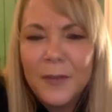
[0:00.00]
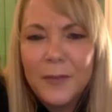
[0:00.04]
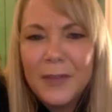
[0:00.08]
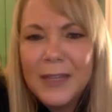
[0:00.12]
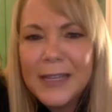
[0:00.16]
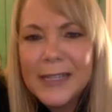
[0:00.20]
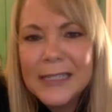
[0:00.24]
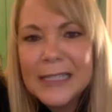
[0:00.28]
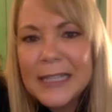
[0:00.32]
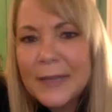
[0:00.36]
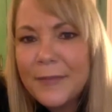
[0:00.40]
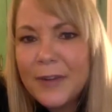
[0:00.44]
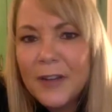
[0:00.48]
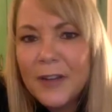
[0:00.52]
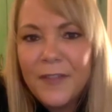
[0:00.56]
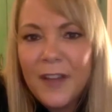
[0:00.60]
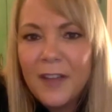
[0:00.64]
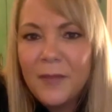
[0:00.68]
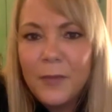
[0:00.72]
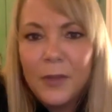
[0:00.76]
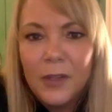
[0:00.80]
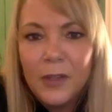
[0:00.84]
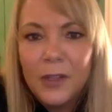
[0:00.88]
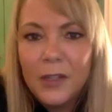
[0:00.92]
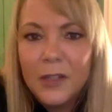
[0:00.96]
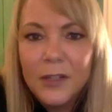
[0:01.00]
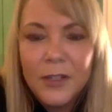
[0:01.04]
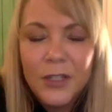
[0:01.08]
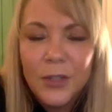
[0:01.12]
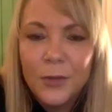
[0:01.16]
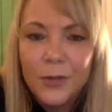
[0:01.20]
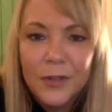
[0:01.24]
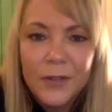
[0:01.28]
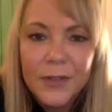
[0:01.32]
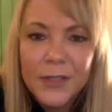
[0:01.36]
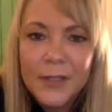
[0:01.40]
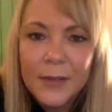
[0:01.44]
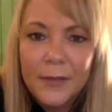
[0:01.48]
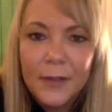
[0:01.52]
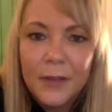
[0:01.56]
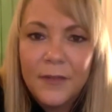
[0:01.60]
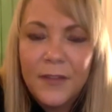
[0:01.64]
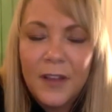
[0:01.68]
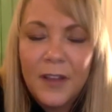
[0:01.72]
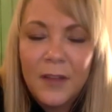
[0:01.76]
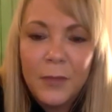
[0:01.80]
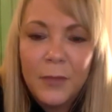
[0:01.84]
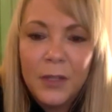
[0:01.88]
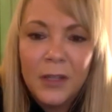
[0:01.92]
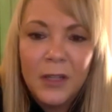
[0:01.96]
They went from like 75 million to
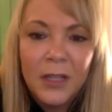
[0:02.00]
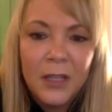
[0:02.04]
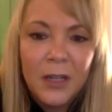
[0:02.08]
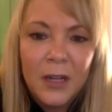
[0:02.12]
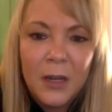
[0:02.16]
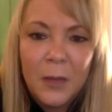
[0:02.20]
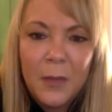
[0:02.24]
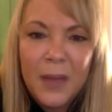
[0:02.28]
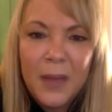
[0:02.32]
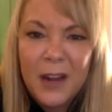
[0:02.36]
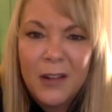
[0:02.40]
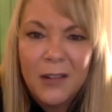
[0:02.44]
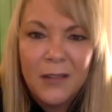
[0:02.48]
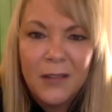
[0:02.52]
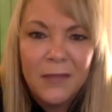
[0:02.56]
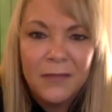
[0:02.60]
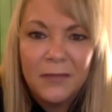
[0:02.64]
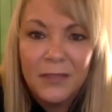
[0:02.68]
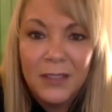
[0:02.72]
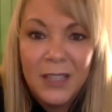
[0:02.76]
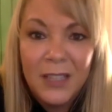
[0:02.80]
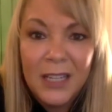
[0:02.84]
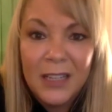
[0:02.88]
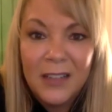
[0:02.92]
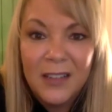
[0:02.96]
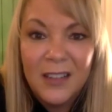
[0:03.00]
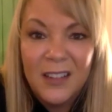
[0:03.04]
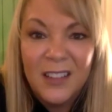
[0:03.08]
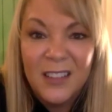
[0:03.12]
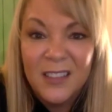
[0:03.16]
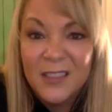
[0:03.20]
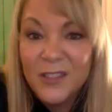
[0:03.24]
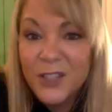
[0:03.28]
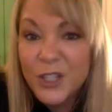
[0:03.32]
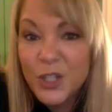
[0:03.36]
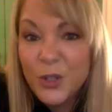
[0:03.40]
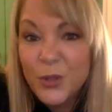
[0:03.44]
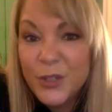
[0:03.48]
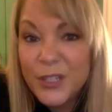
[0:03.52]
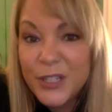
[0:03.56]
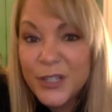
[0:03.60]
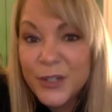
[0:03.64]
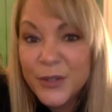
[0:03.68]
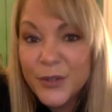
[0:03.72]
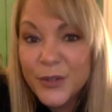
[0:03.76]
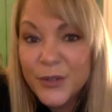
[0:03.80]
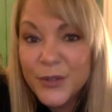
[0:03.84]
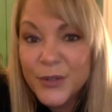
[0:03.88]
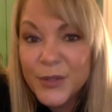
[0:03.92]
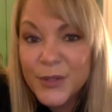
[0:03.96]
275 million in a matter of like under
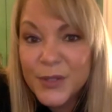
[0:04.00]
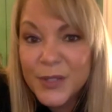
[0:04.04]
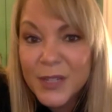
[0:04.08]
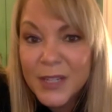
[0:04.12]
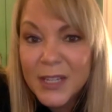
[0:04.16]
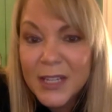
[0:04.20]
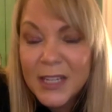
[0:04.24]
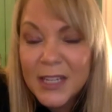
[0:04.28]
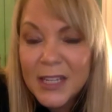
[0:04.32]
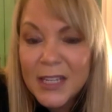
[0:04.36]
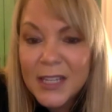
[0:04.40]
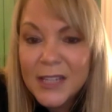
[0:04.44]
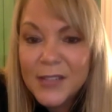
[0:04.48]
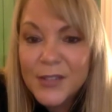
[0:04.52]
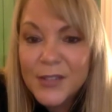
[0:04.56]
two years.